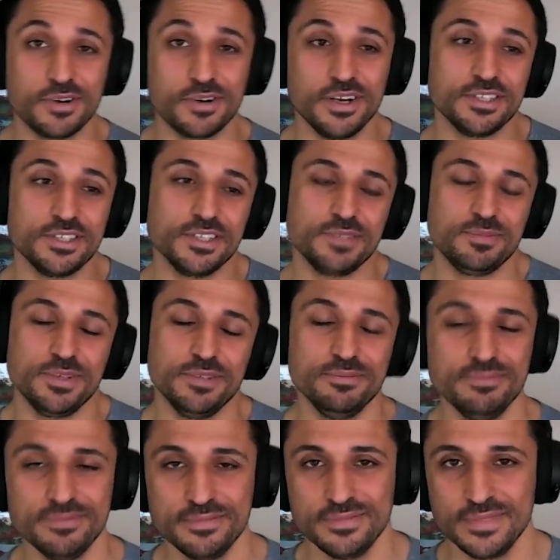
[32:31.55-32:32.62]
crisis. But
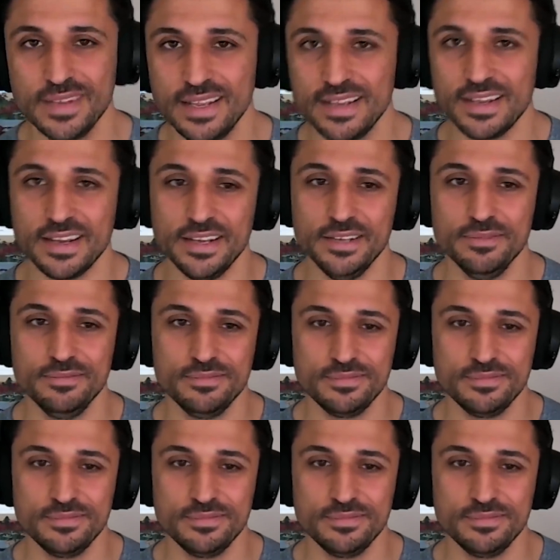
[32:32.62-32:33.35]
hey,